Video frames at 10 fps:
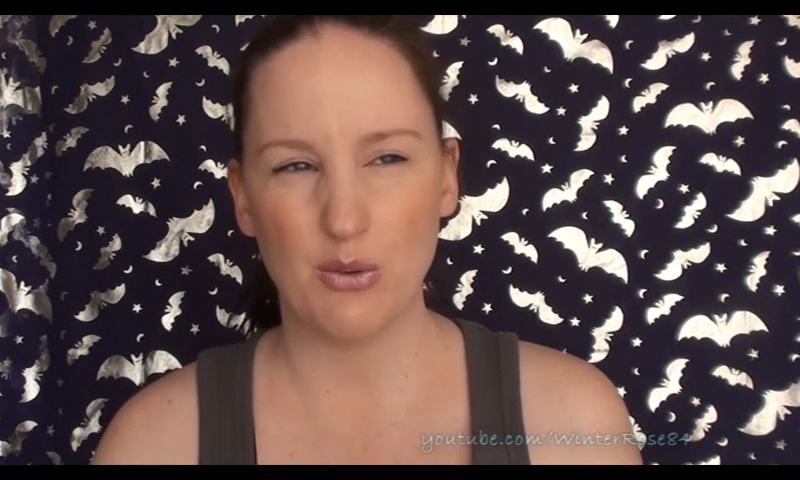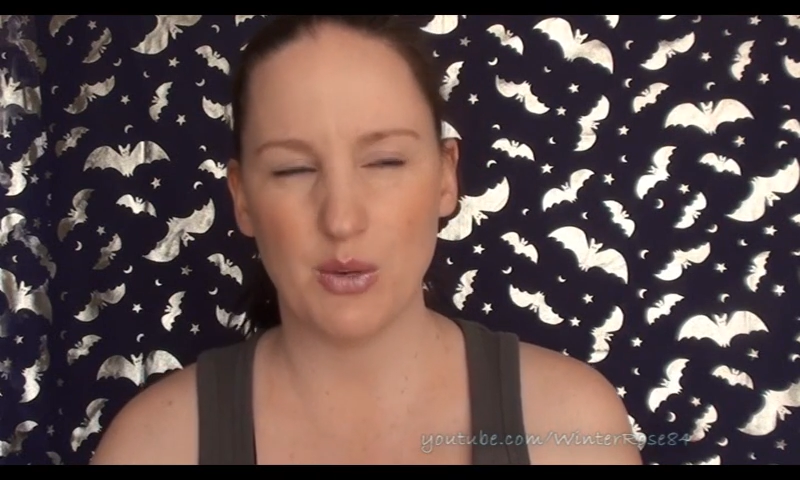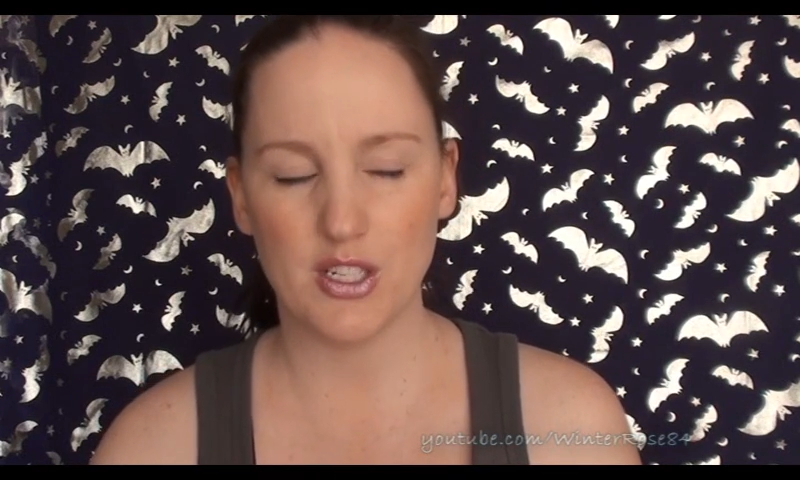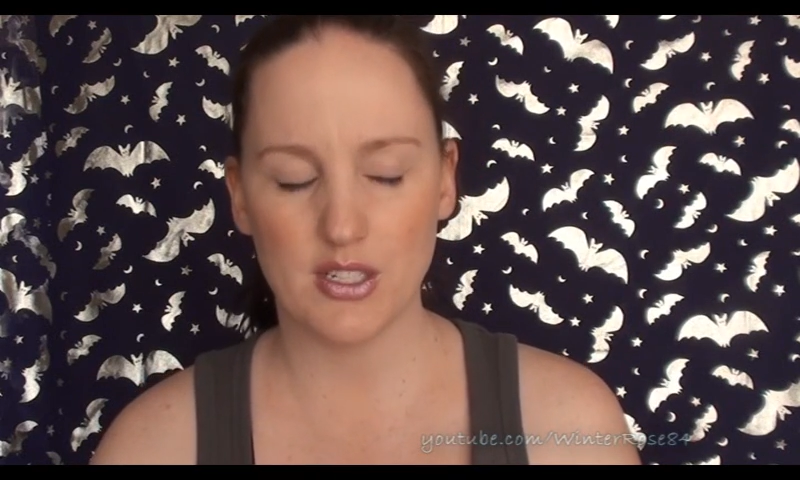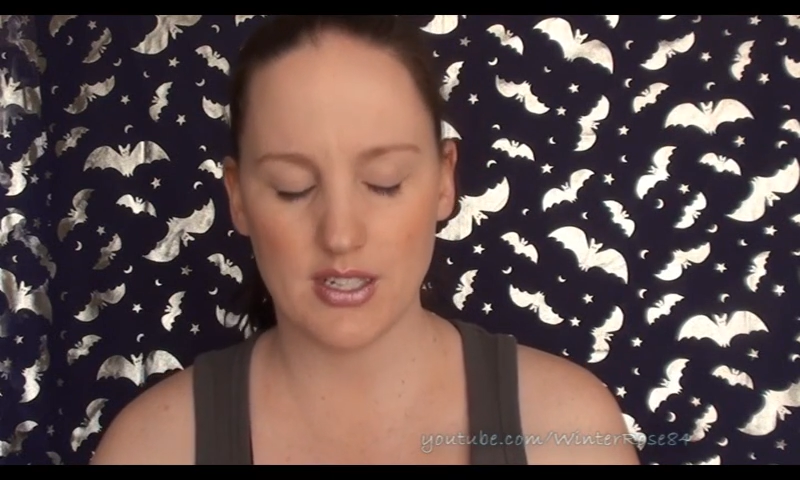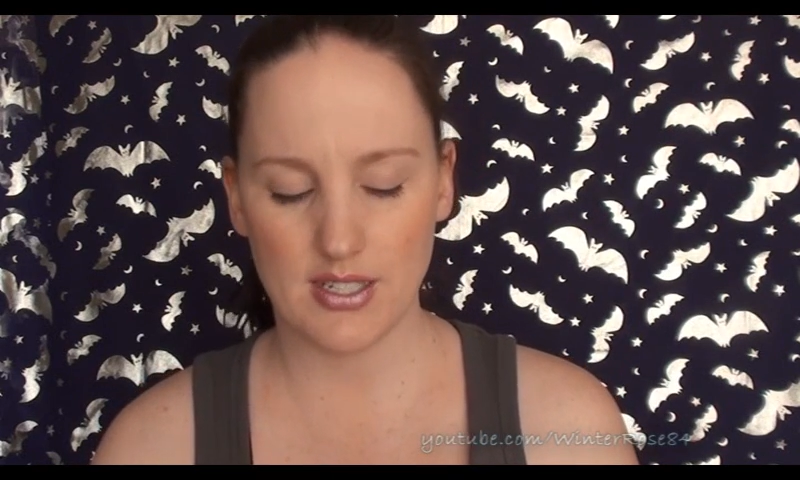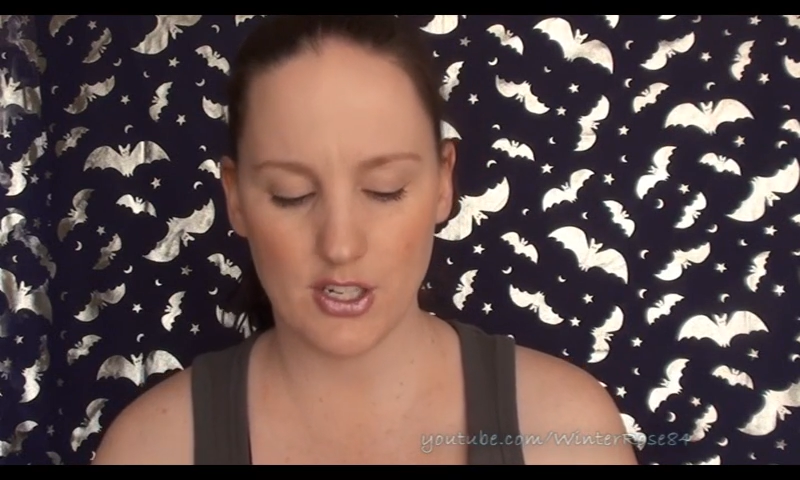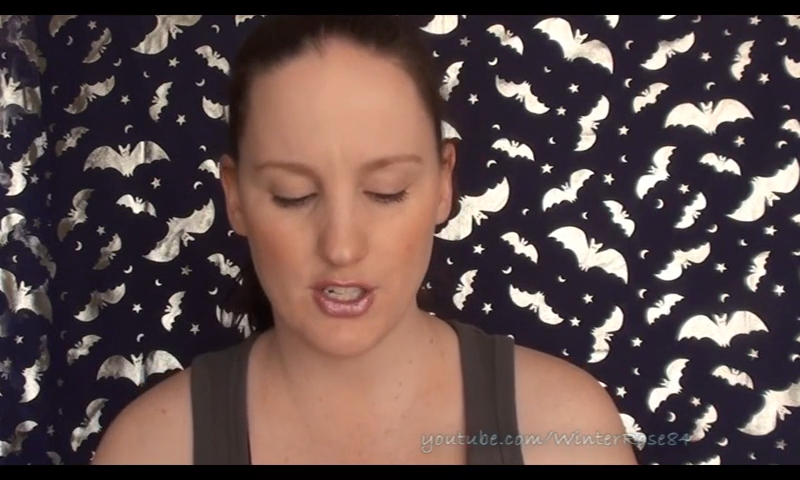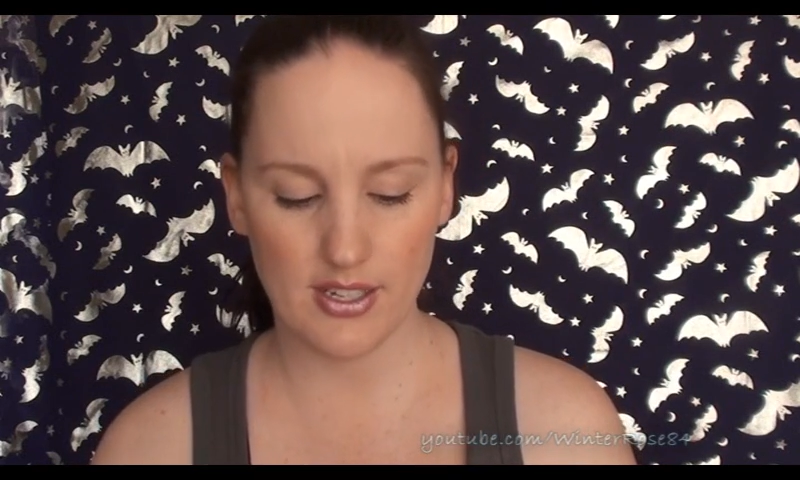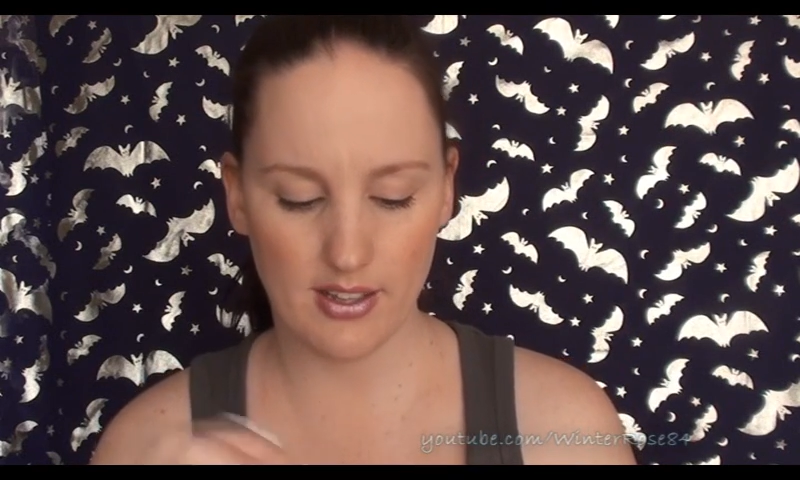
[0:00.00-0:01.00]
which is
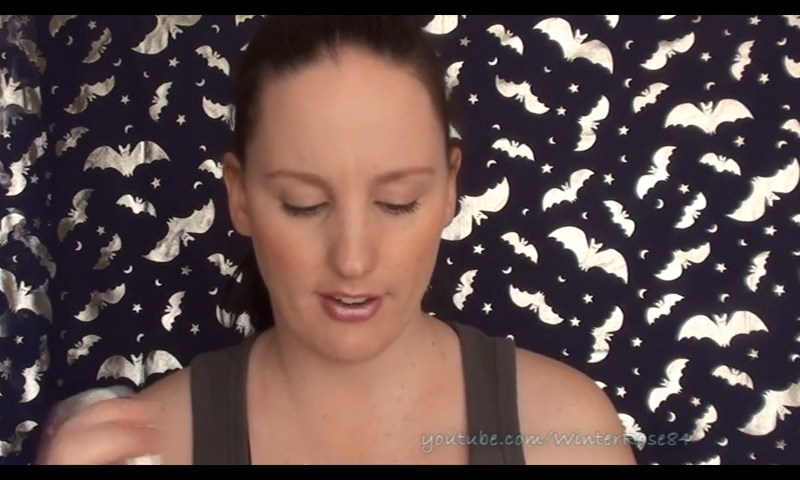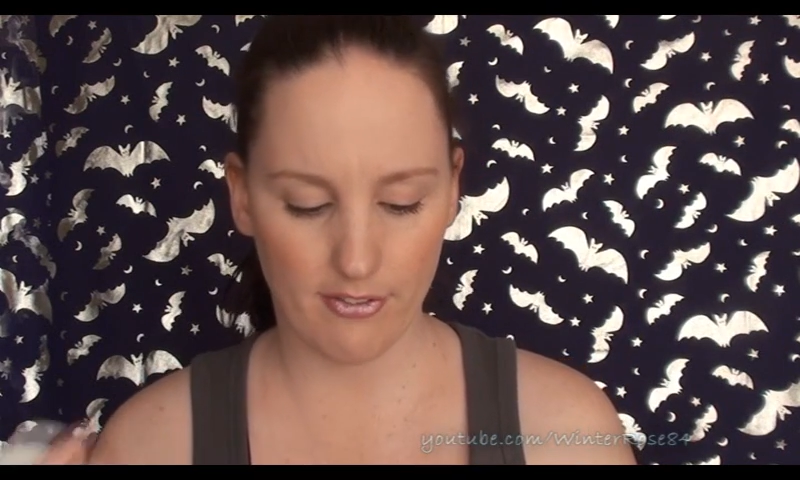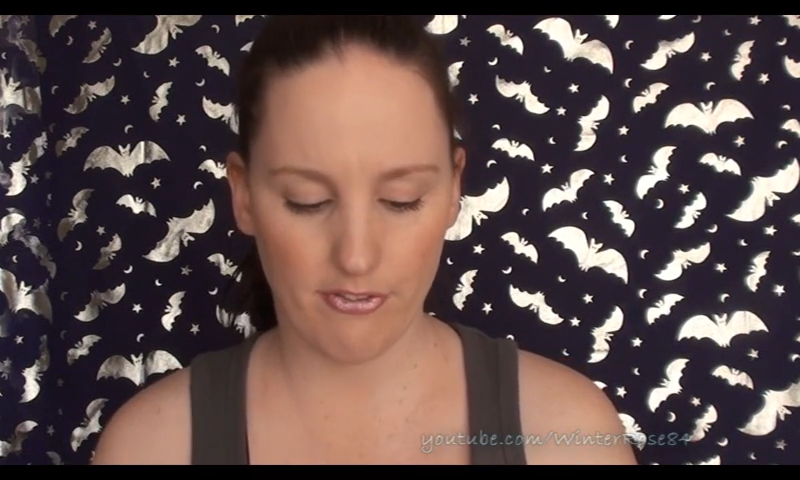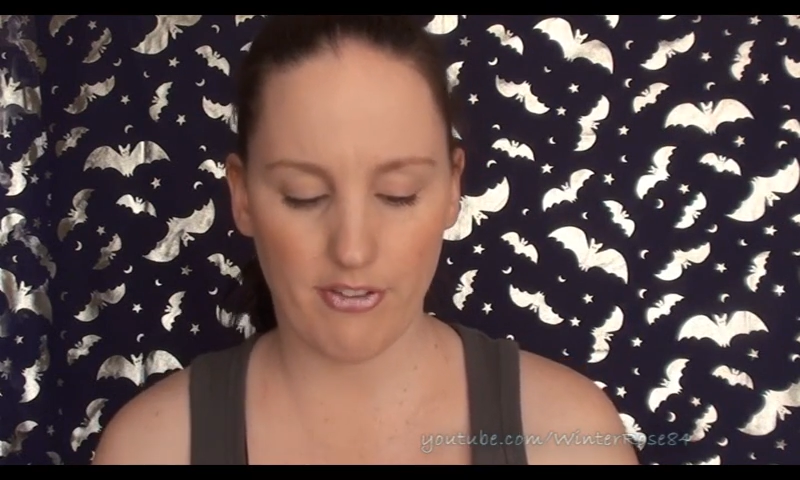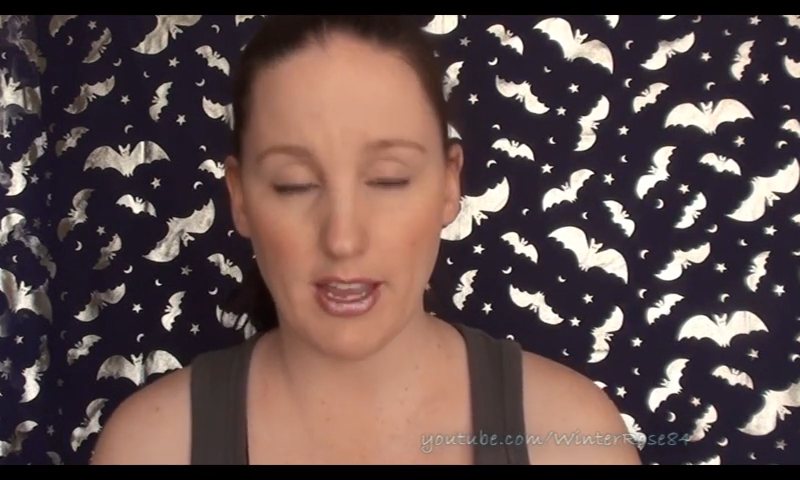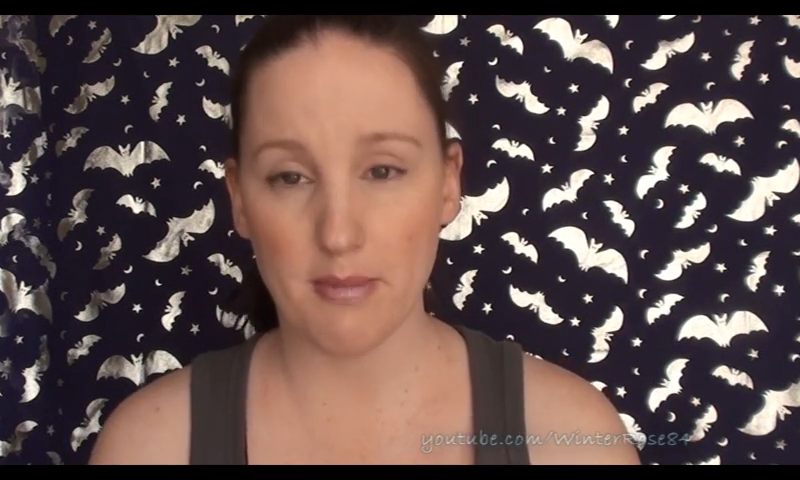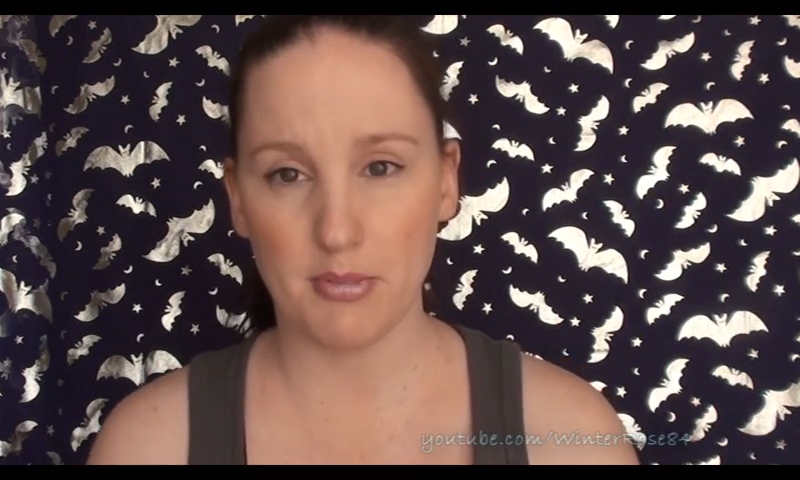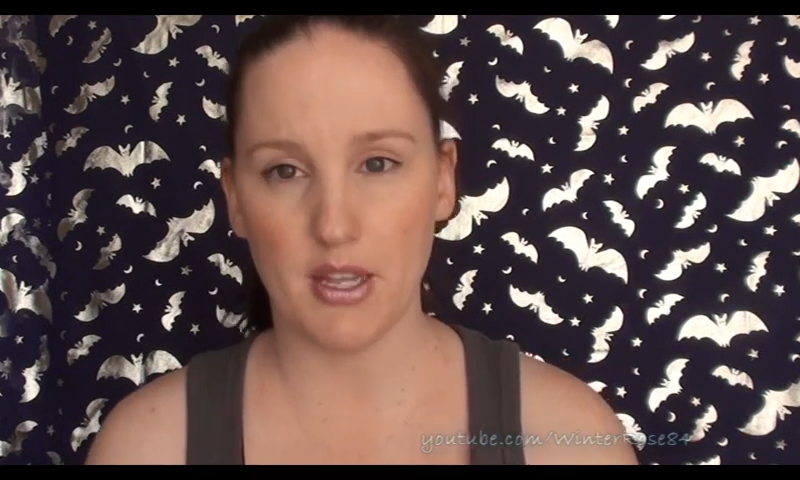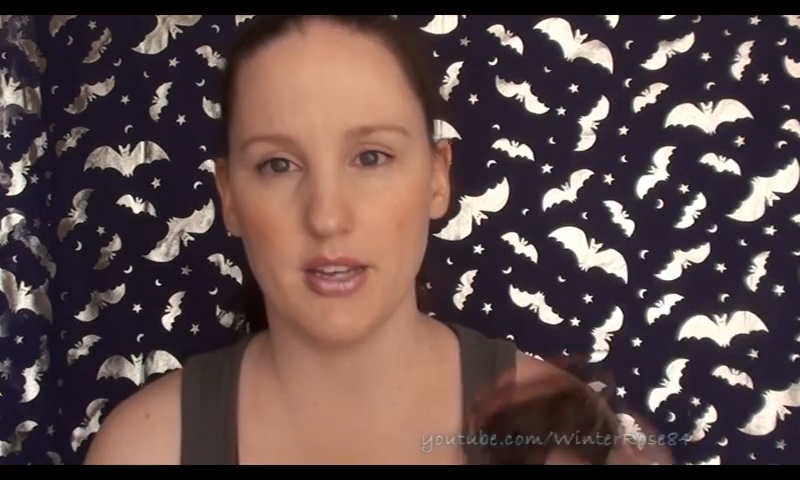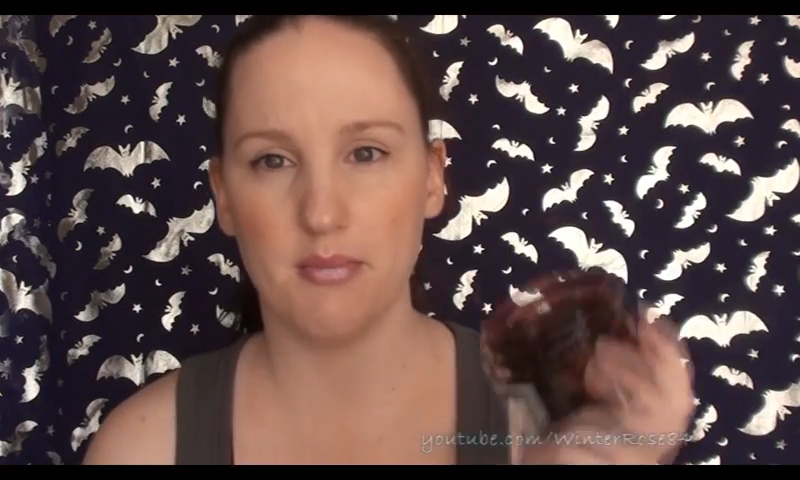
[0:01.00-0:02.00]
essentially like fake
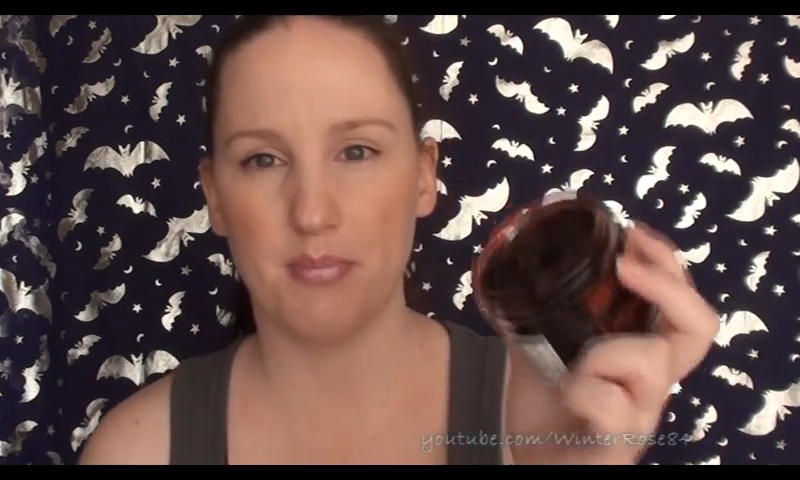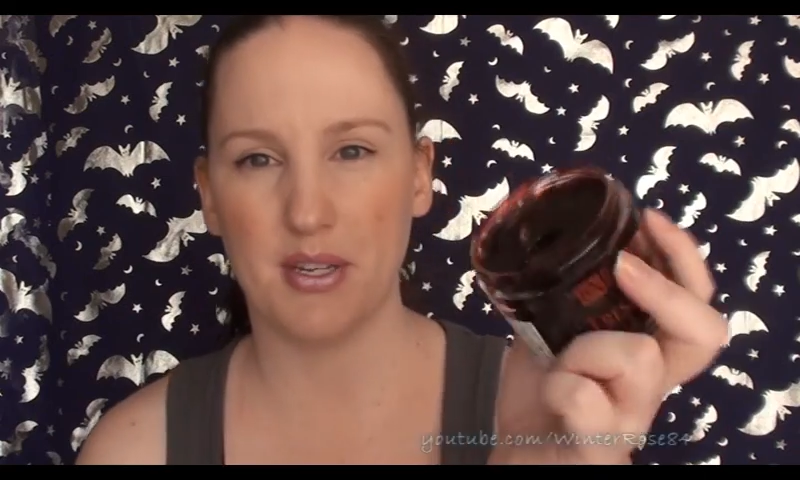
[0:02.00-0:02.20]
blood,